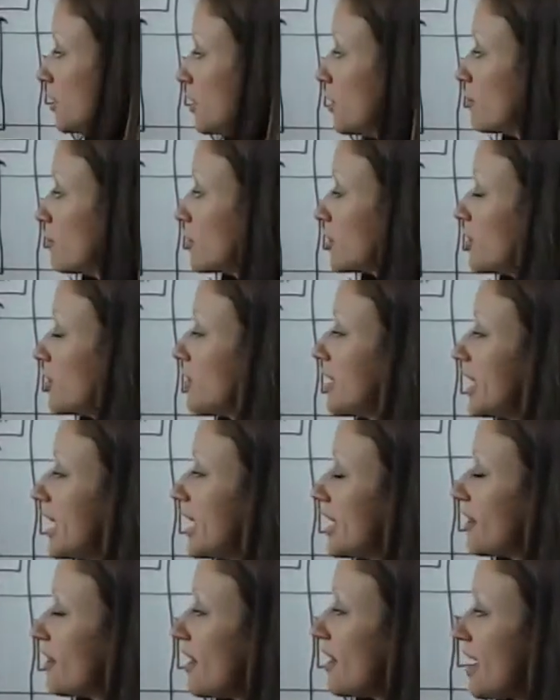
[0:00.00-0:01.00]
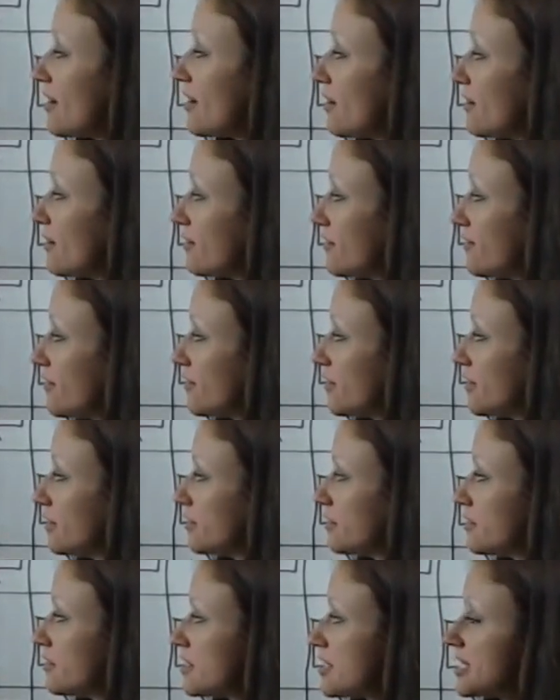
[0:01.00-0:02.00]
we're looking at a lot of
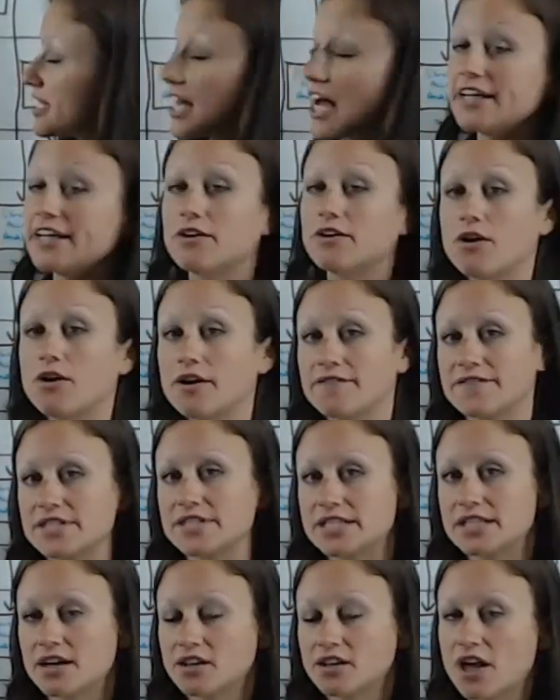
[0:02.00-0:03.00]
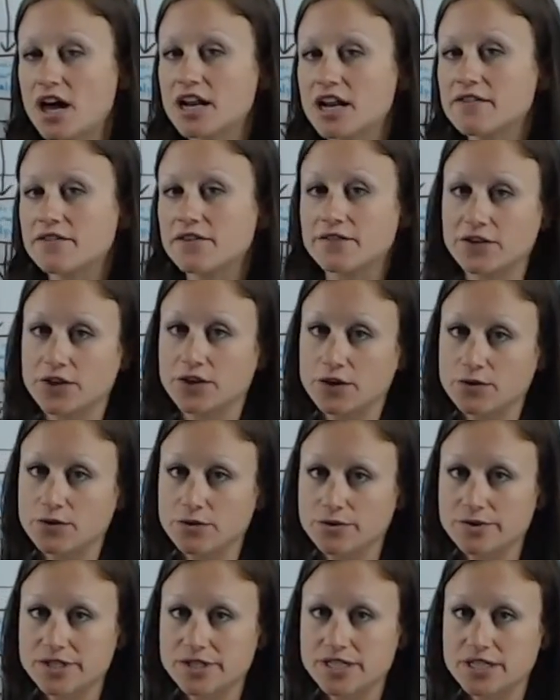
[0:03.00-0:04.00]
sign-offs, a lot of
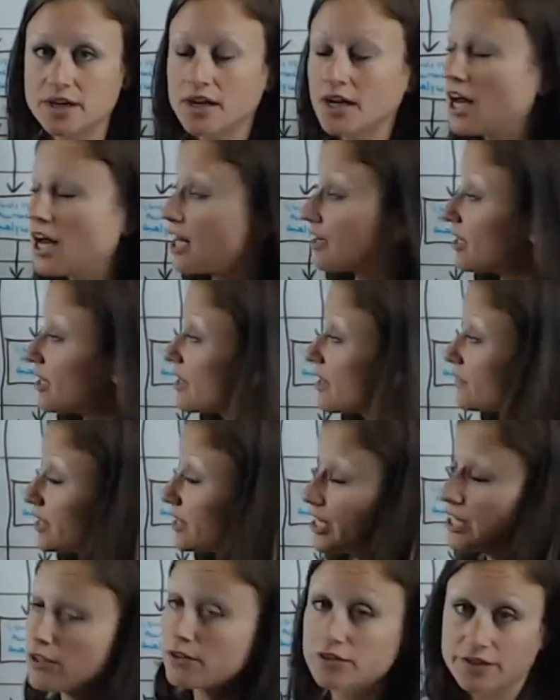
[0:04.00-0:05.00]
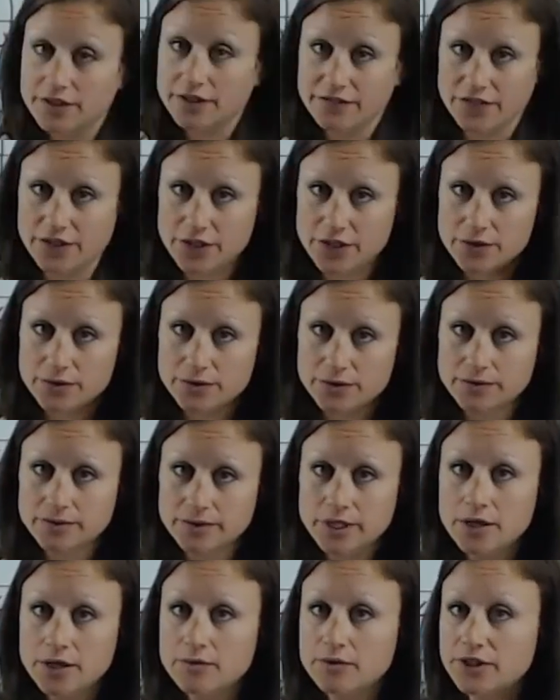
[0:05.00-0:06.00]
reviews, a lot of legal review.
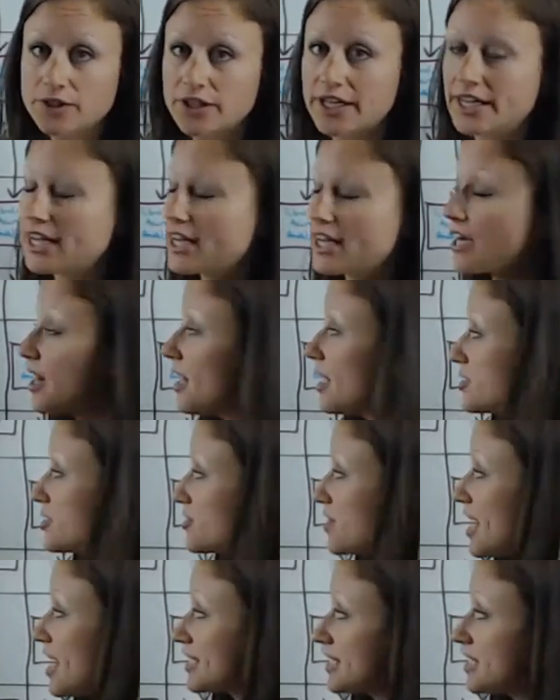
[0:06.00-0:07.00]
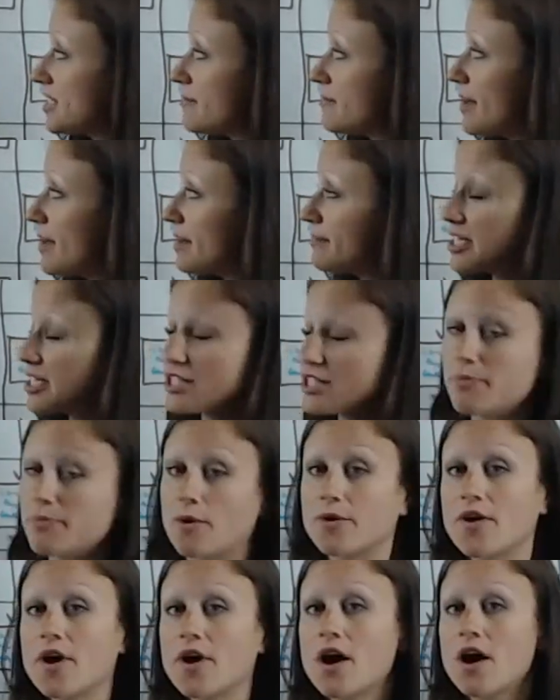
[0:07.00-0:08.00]
We're looking at contracts and amendments
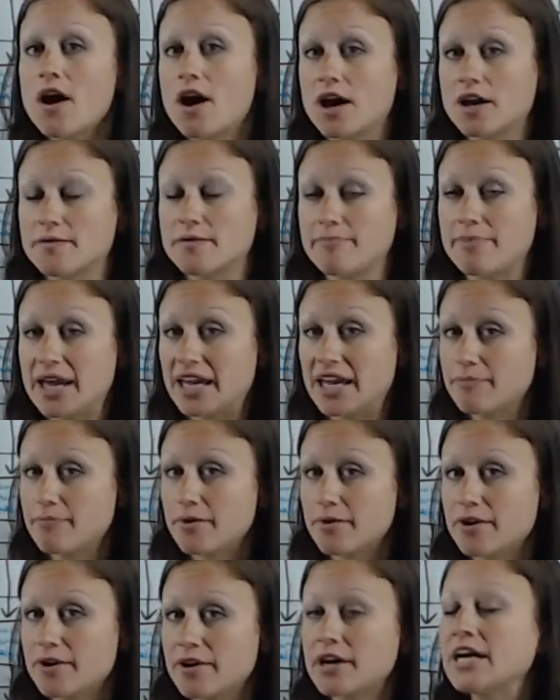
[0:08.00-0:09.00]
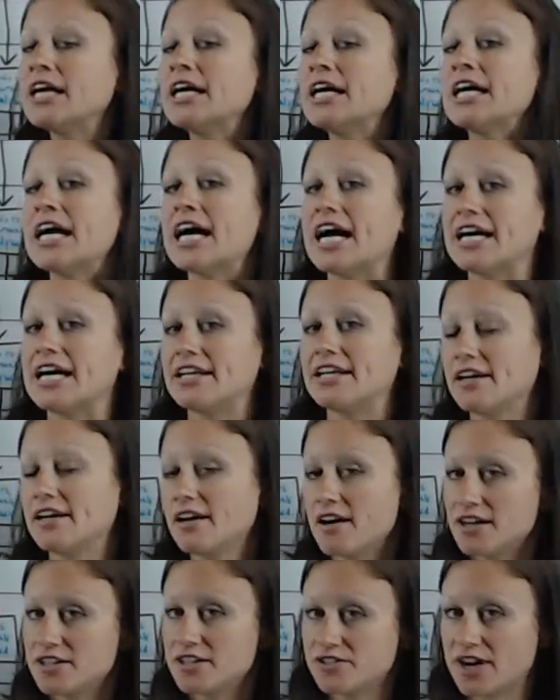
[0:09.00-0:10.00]
both on paper and in
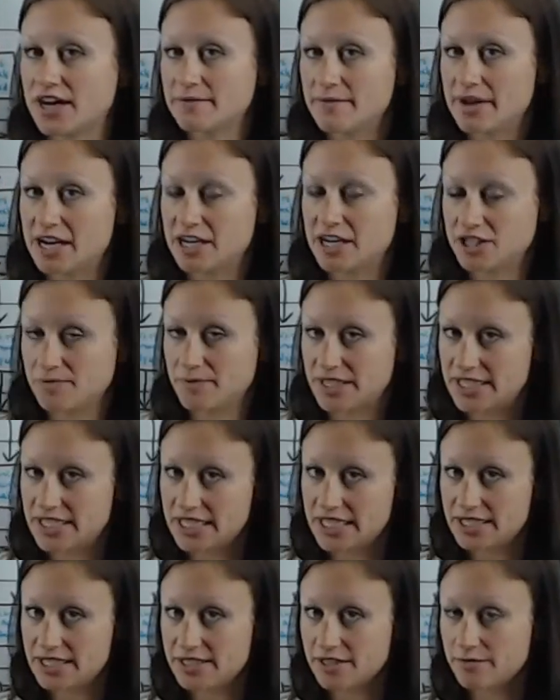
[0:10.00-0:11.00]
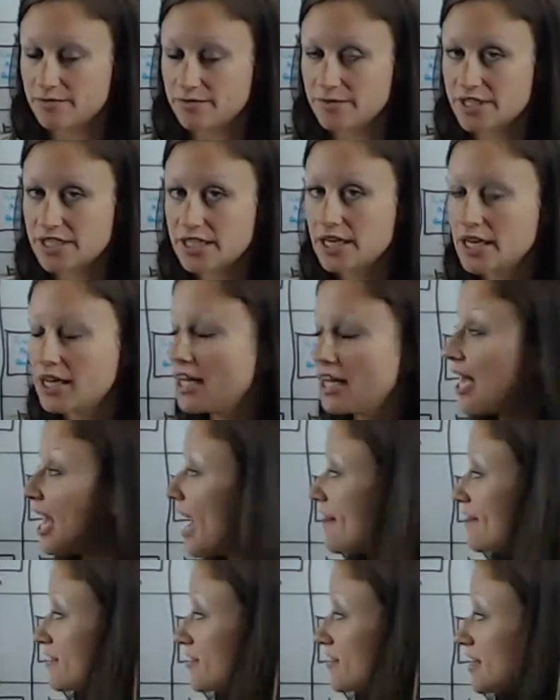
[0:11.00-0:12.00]
contract management systems.
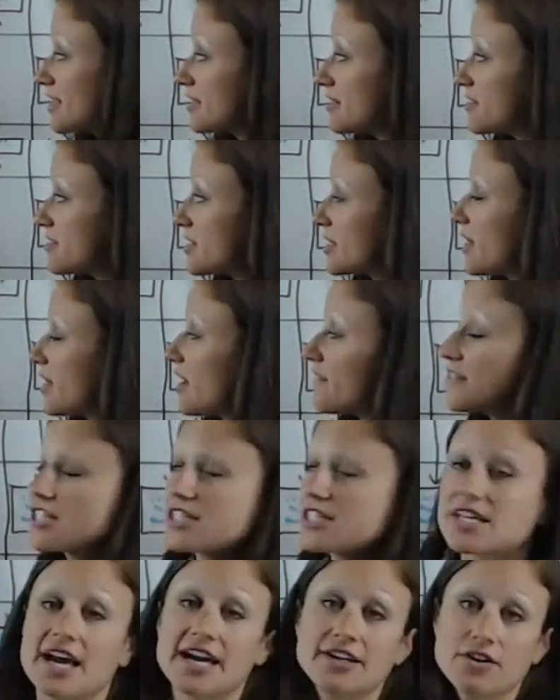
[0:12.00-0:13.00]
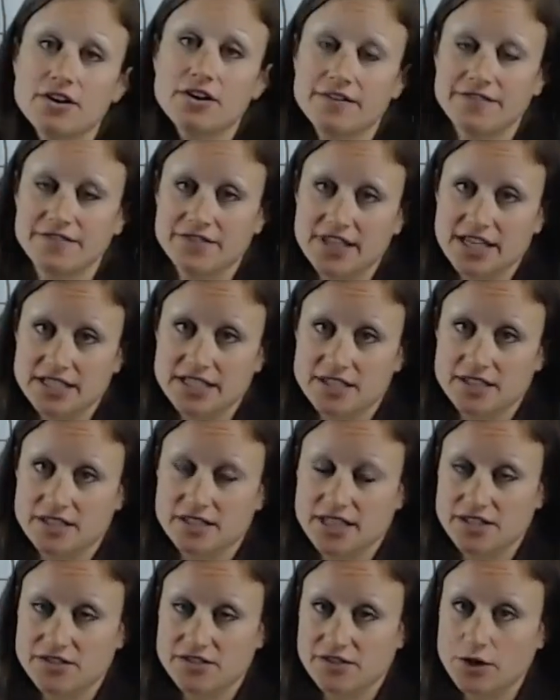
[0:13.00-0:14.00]
And there's a lot of sign-off
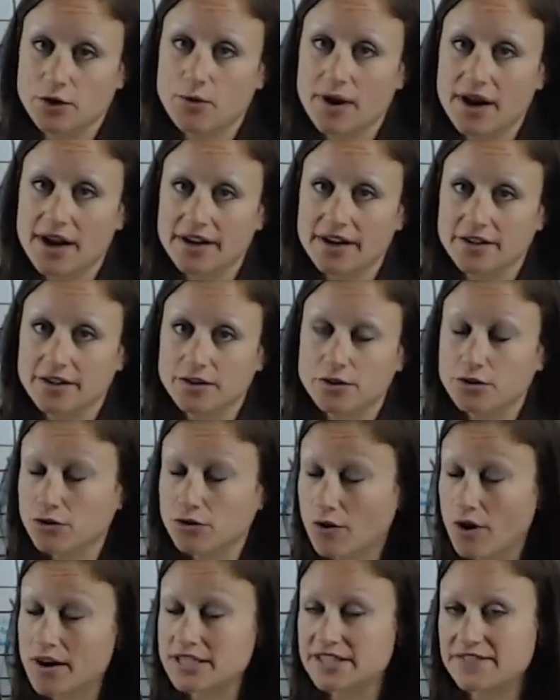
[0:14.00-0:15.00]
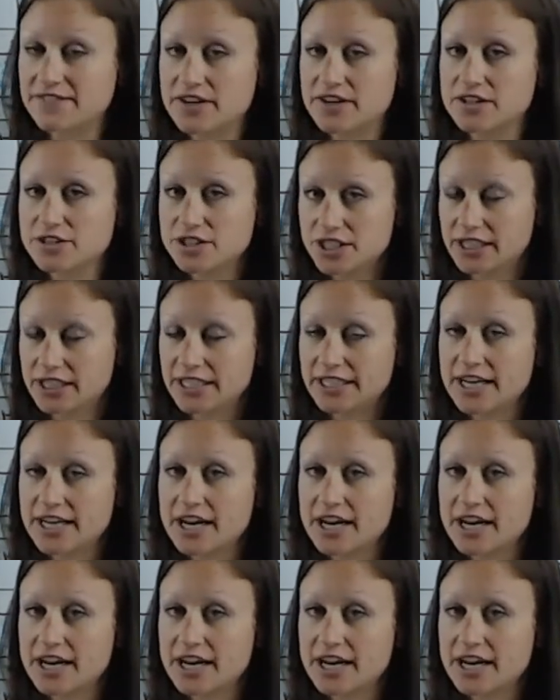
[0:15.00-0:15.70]
that's required cross-functionally, not